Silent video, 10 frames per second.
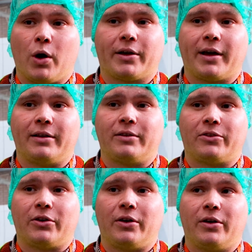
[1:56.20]
working
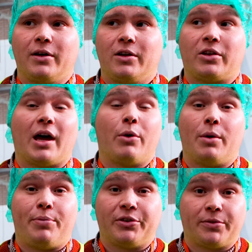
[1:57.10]
to
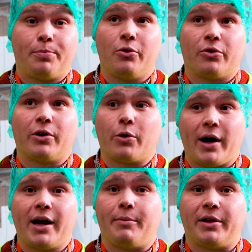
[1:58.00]
our bespoke
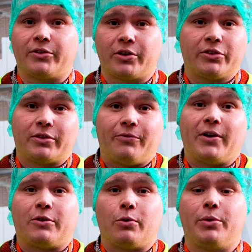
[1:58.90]
requirements, custom
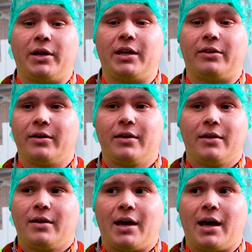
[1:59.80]
fitted to what we need,
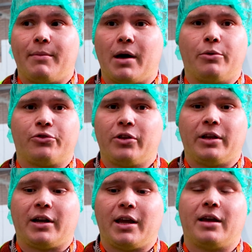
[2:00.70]
it was
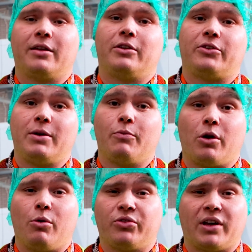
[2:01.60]
really great. The team
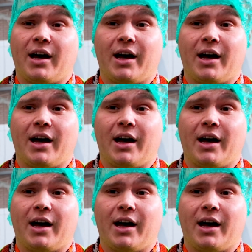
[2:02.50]
were always at